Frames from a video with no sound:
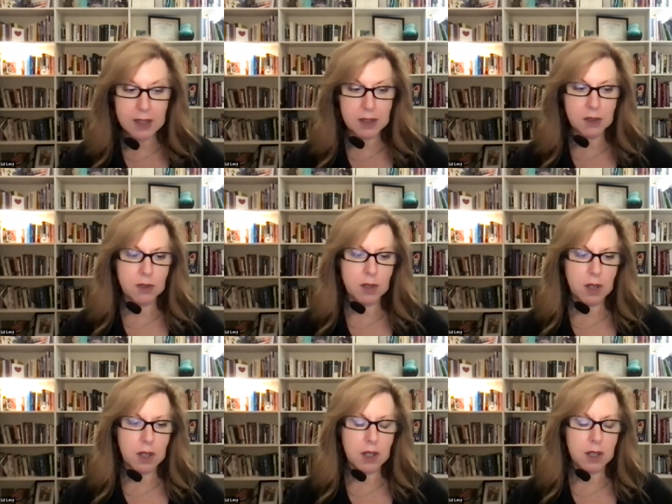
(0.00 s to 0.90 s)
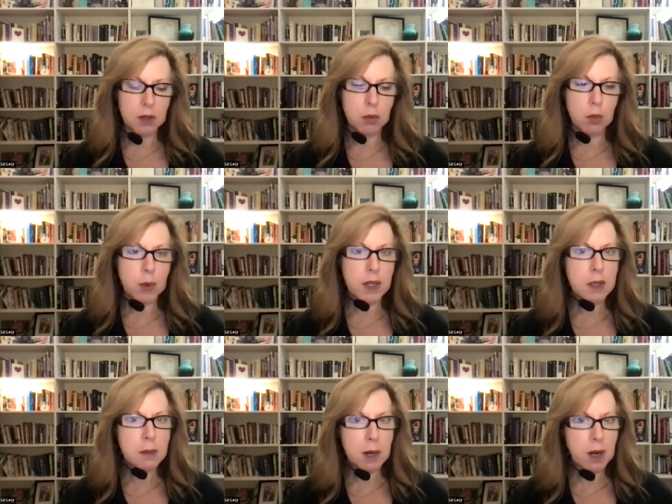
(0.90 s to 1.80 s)
and uh,
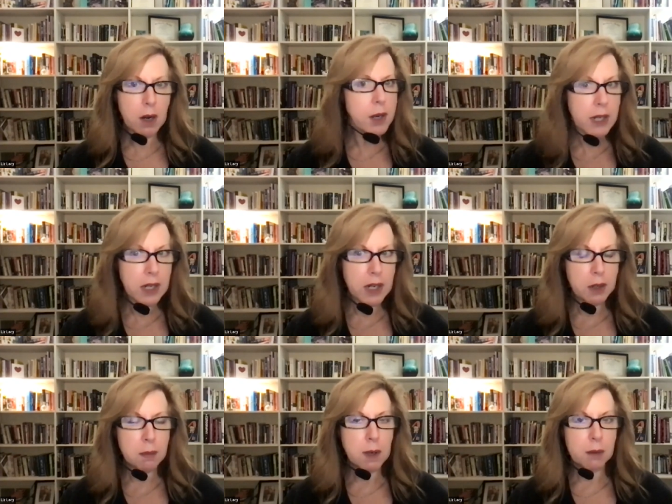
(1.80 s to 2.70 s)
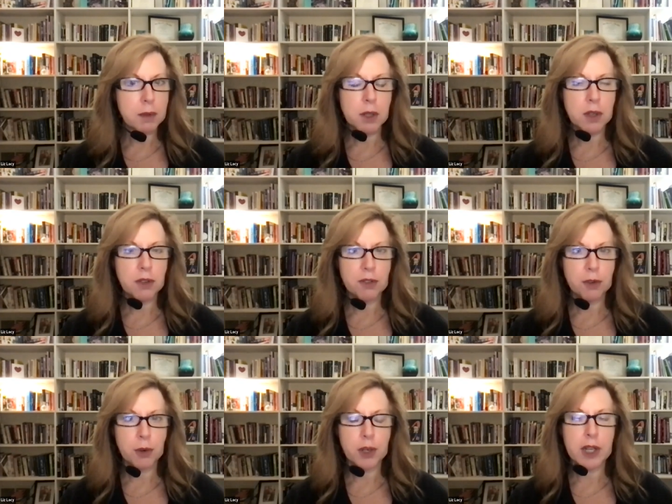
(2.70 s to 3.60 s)
Wendy Behary and I are probably going to
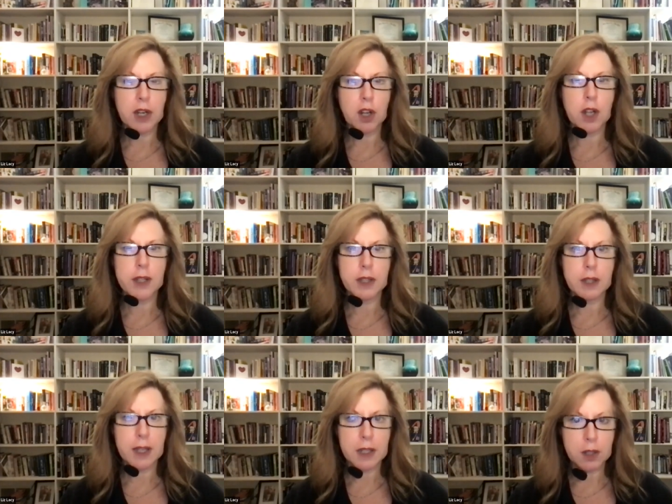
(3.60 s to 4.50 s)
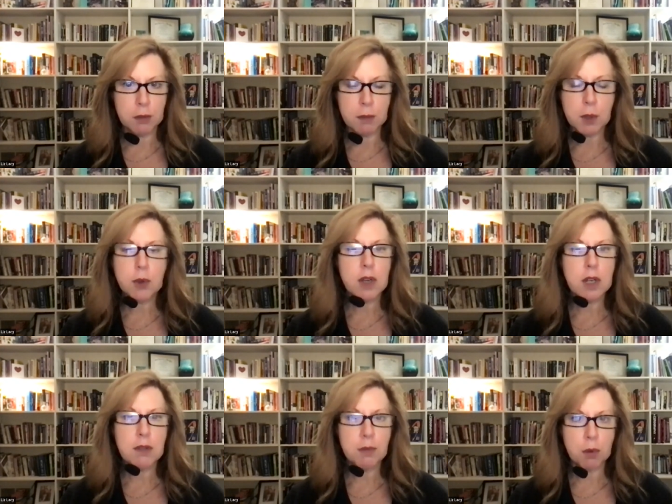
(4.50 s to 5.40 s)
start an online
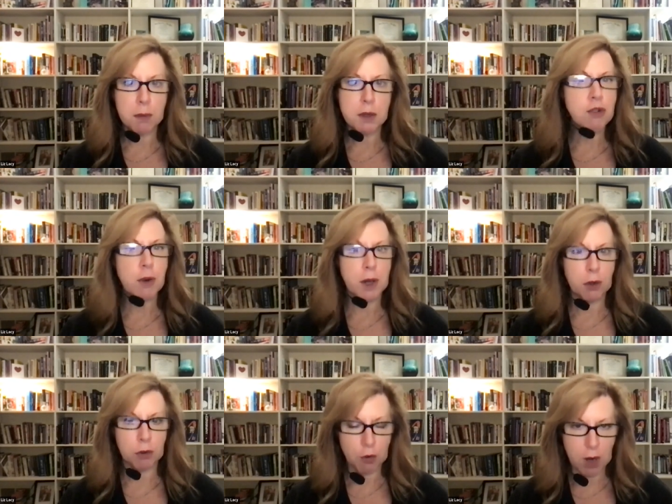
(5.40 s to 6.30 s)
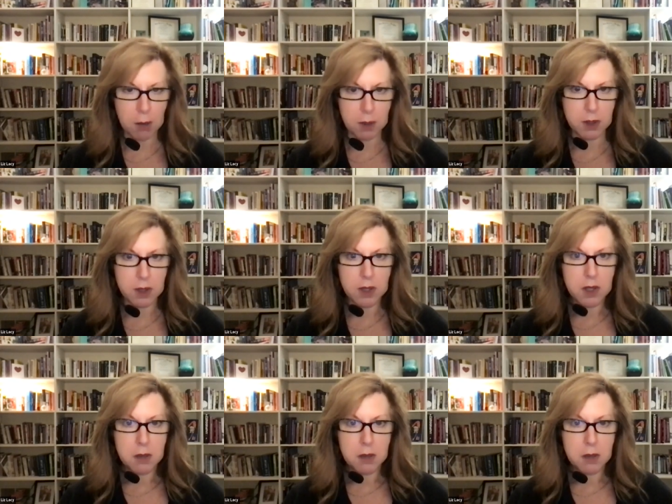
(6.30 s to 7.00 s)
community for betrayal trauma